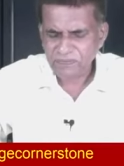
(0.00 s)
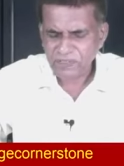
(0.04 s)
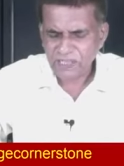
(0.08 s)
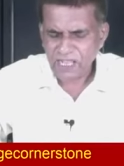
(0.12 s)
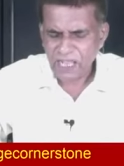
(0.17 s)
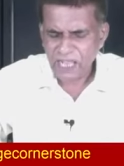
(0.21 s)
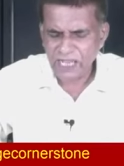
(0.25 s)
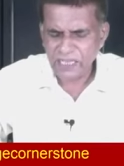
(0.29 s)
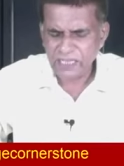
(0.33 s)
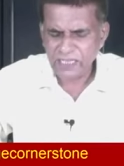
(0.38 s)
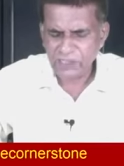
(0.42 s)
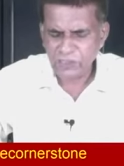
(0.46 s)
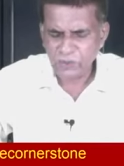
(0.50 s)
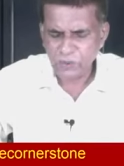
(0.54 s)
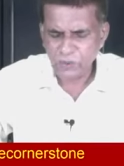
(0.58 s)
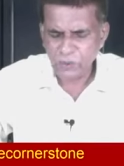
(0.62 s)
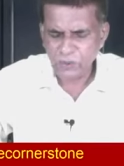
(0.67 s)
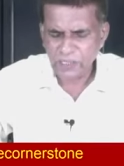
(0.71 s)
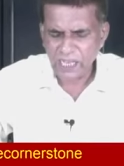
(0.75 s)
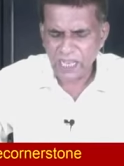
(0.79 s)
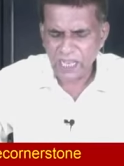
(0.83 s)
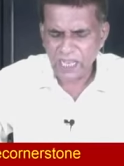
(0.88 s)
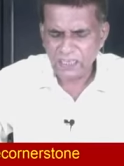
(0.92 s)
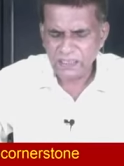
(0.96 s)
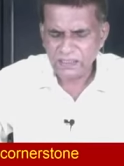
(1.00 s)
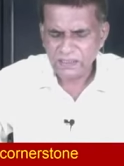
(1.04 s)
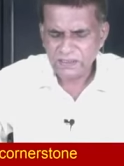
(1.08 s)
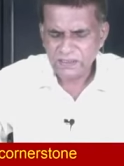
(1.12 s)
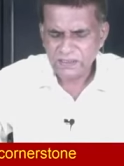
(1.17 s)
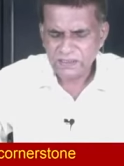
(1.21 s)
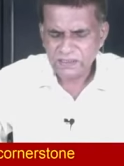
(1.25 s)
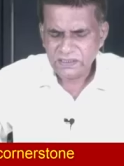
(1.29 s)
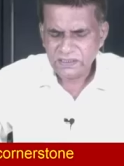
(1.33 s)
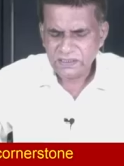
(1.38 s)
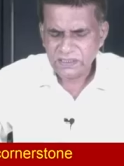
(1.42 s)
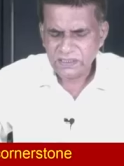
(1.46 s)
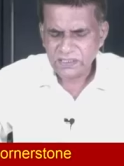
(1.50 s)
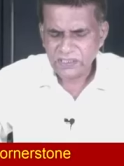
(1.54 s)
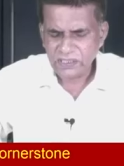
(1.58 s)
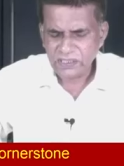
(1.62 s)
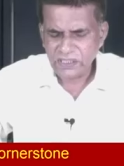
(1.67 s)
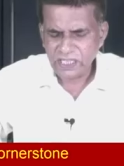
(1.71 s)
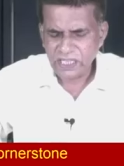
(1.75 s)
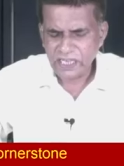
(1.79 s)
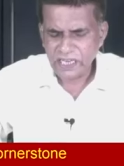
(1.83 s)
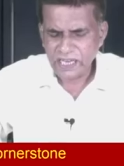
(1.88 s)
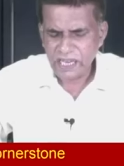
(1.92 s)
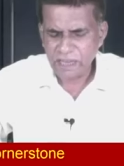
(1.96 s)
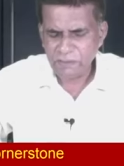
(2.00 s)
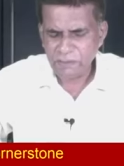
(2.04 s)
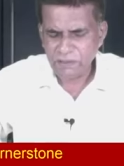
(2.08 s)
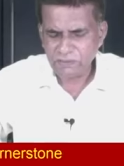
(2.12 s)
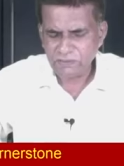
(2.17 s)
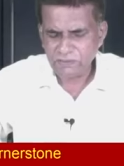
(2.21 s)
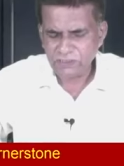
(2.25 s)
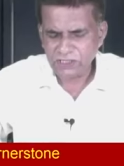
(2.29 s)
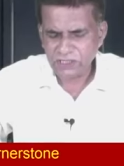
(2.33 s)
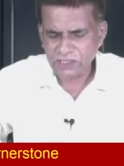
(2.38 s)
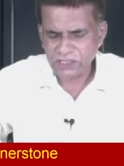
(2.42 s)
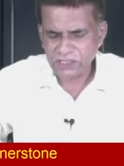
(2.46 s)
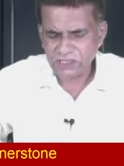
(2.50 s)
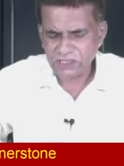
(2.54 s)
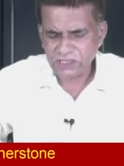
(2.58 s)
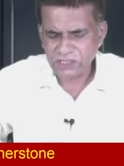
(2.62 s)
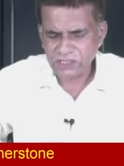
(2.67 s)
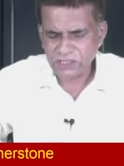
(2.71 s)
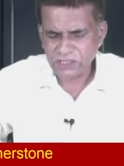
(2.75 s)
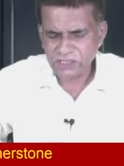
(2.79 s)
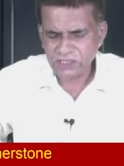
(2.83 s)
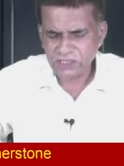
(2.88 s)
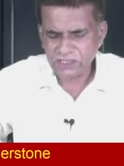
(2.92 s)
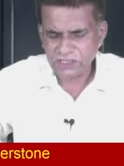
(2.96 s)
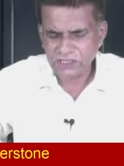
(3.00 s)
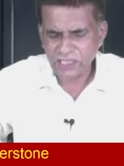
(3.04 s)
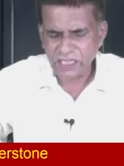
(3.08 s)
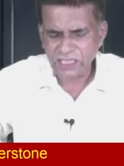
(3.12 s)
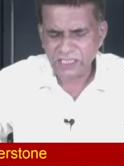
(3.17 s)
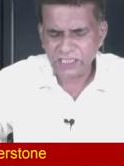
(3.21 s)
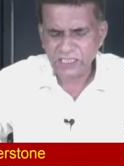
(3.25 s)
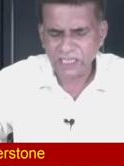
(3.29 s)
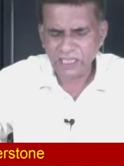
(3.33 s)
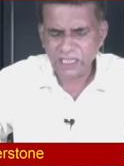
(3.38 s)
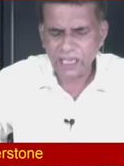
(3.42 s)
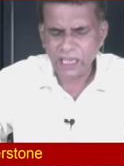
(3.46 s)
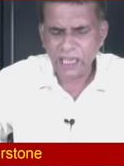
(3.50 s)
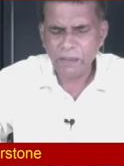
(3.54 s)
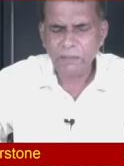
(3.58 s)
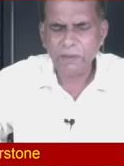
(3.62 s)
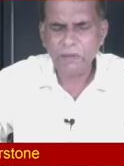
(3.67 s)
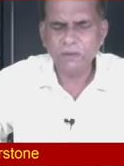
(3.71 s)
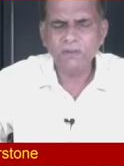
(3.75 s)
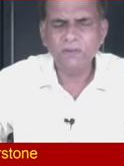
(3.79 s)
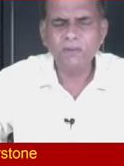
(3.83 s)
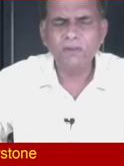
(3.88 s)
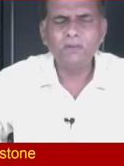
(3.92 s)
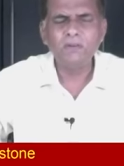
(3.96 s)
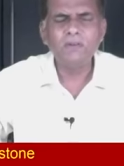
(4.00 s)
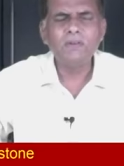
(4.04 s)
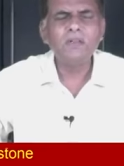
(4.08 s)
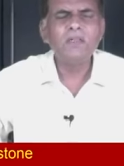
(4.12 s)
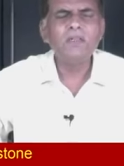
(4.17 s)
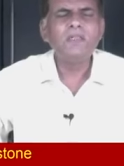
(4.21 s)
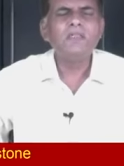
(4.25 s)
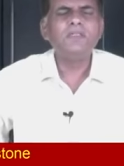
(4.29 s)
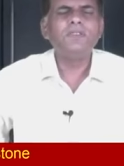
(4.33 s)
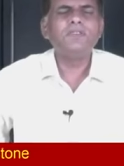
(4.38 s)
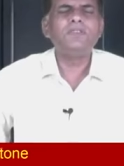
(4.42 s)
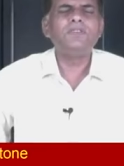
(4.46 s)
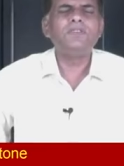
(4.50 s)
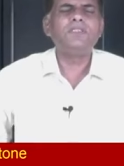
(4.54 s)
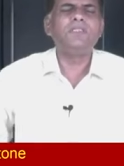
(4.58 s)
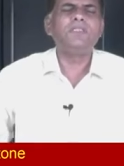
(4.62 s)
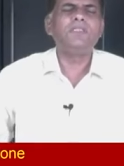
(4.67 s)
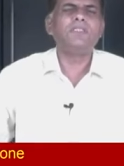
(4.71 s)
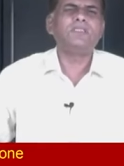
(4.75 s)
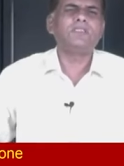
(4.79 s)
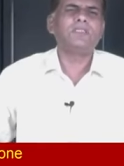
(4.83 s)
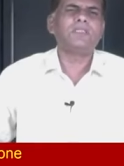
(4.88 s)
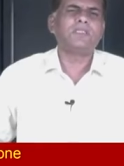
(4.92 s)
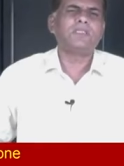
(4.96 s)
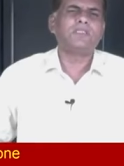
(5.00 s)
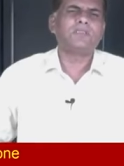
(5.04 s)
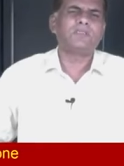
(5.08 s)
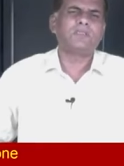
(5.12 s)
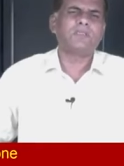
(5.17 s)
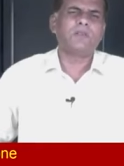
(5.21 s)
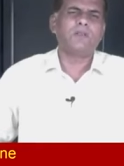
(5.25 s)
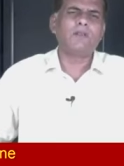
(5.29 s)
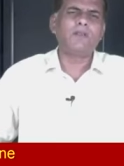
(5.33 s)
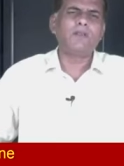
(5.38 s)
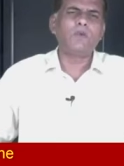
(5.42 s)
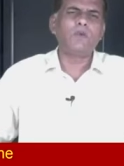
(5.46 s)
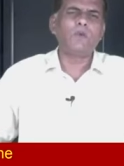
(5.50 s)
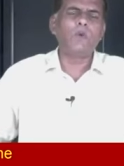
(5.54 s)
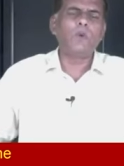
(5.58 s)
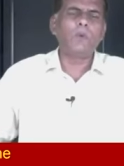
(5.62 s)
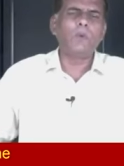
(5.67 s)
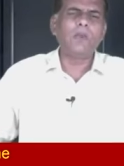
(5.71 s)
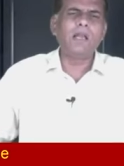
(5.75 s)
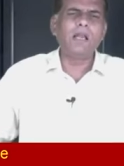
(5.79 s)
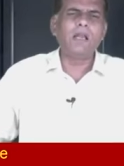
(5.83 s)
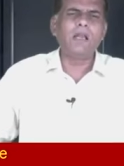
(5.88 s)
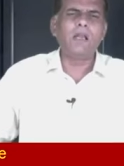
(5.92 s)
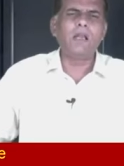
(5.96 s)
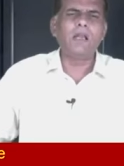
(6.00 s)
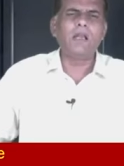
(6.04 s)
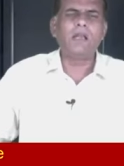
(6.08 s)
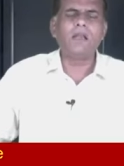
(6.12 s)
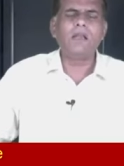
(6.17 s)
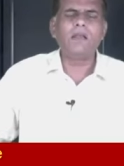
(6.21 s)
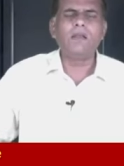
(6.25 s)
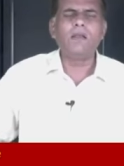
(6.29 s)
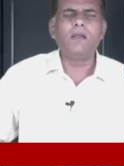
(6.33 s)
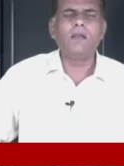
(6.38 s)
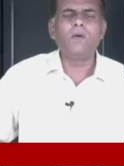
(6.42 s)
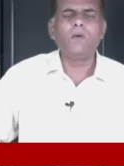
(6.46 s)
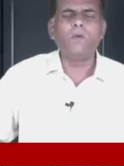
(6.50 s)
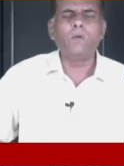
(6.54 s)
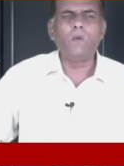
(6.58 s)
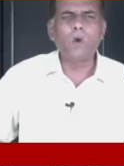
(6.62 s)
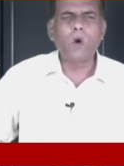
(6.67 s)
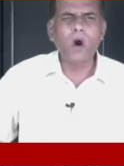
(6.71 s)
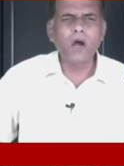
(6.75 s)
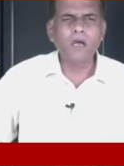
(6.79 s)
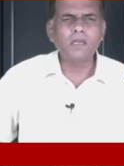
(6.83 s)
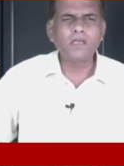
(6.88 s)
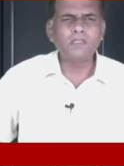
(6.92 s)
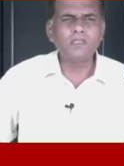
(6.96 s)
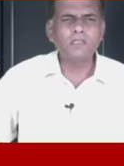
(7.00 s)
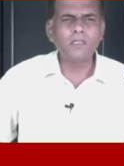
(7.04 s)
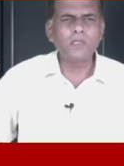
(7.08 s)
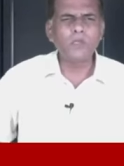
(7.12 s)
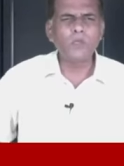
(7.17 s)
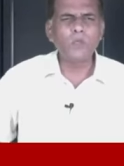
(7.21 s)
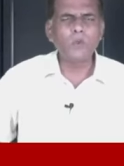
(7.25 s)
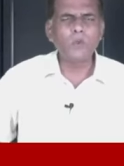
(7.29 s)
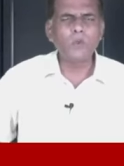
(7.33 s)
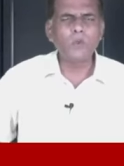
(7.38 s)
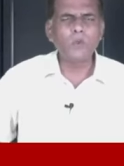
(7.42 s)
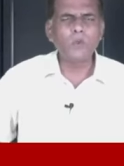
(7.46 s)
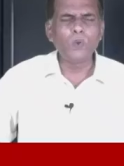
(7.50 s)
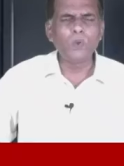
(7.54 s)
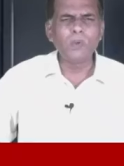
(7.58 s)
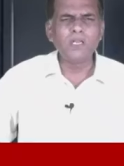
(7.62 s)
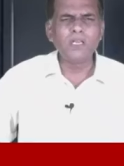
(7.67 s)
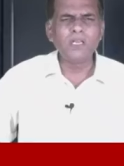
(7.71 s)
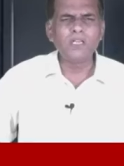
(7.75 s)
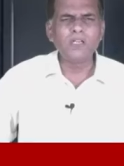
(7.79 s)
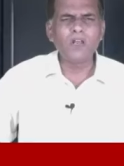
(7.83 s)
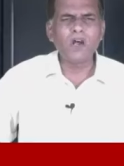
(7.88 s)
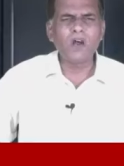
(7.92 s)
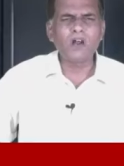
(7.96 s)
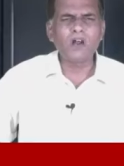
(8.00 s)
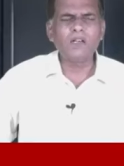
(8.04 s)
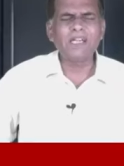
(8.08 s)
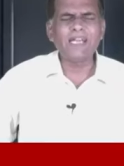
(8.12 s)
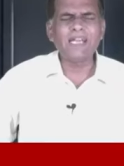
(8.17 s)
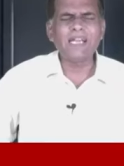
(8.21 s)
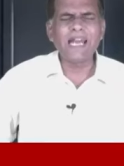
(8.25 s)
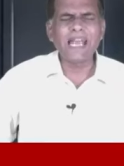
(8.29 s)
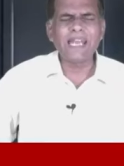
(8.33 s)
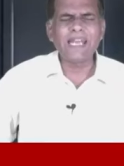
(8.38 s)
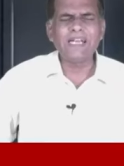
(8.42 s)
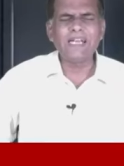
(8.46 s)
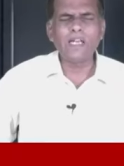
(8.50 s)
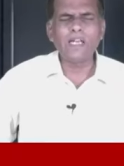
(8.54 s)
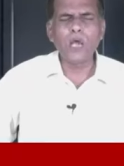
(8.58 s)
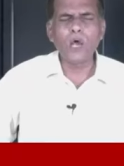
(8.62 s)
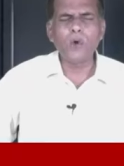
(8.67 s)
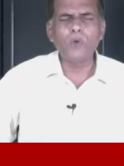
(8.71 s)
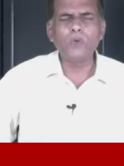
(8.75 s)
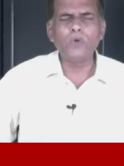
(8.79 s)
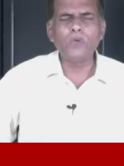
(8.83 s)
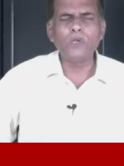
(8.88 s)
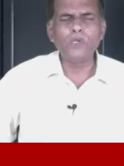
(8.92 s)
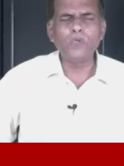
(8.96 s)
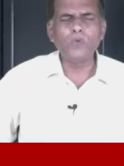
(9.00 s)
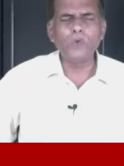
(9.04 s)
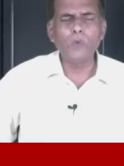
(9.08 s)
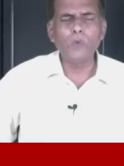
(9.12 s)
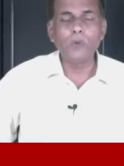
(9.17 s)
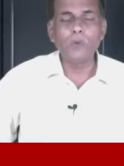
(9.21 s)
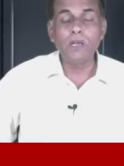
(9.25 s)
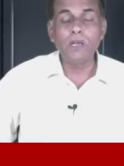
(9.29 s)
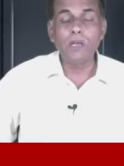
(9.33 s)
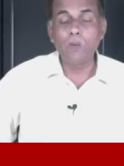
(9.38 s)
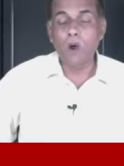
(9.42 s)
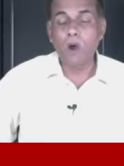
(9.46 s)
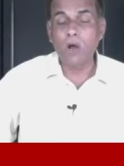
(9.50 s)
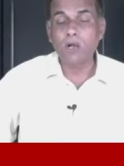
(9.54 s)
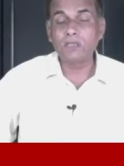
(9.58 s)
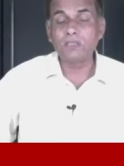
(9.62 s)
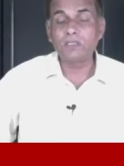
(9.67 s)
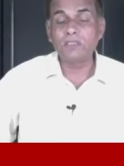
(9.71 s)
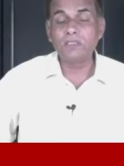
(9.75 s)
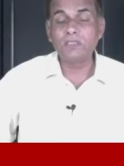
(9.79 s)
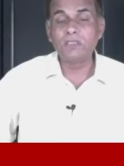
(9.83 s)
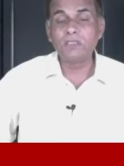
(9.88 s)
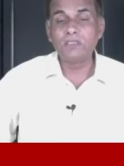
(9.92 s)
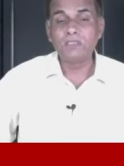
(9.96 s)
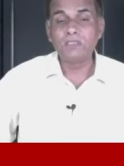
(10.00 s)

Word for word: Hallelujah. In the name of Jesus, in the name of Jesus, uh, you will uh, walk, you will not lie down, you will walk.